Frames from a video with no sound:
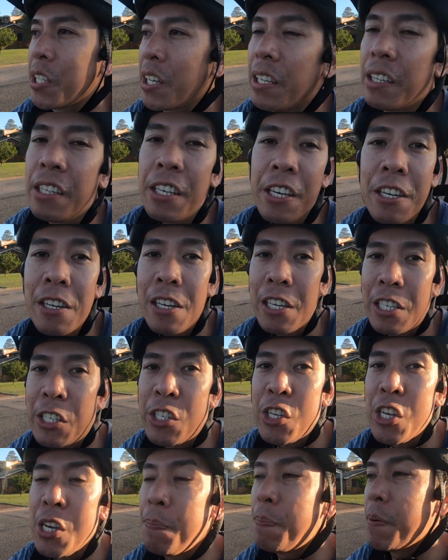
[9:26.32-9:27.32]
rent here is
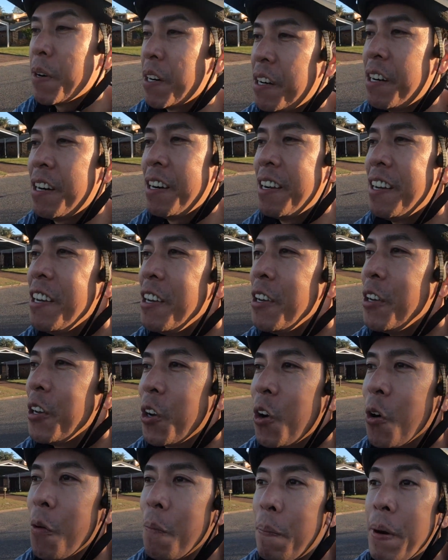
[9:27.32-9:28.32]
cheaper
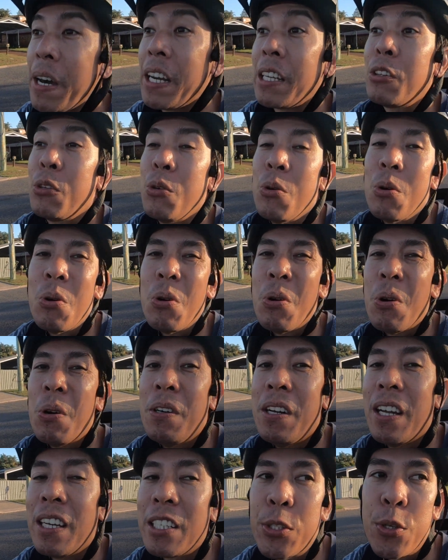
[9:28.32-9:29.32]
compared to
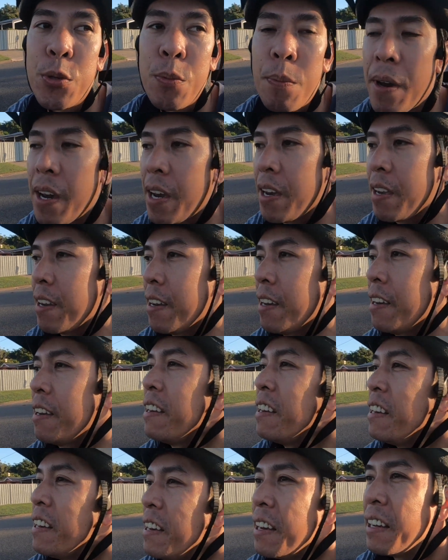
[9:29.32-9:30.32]
Nelson Bay.
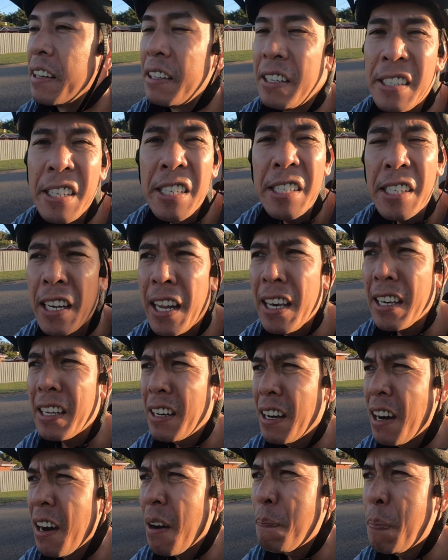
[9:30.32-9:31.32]
This is like
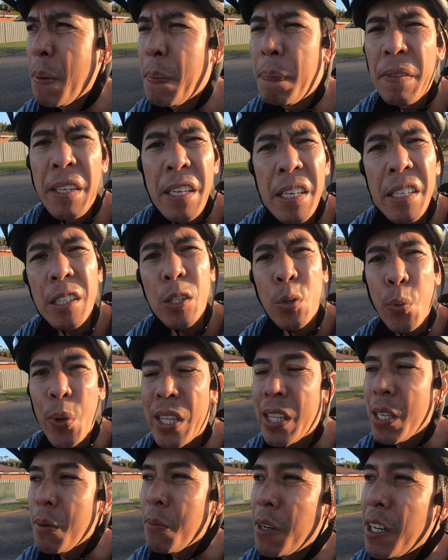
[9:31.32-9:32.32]

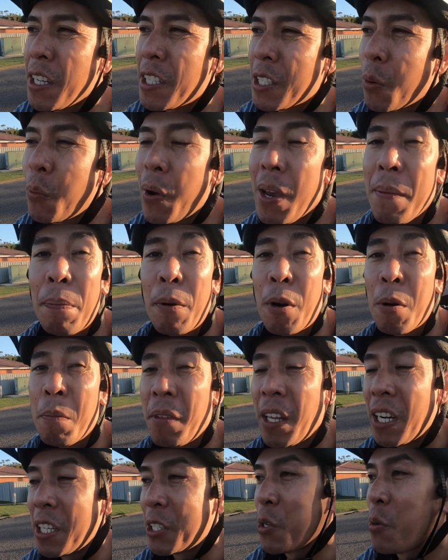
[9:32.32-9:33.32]
15-20 minutes away from
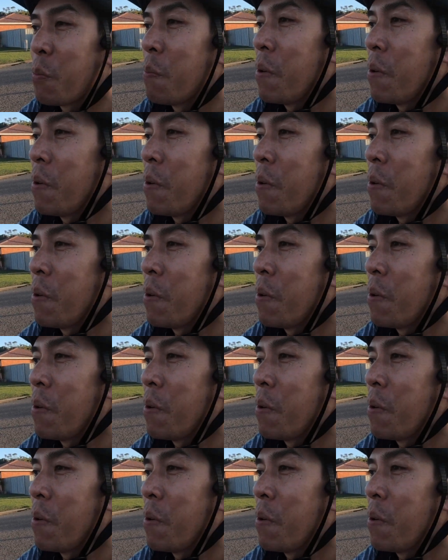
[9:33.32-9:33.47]
Nelson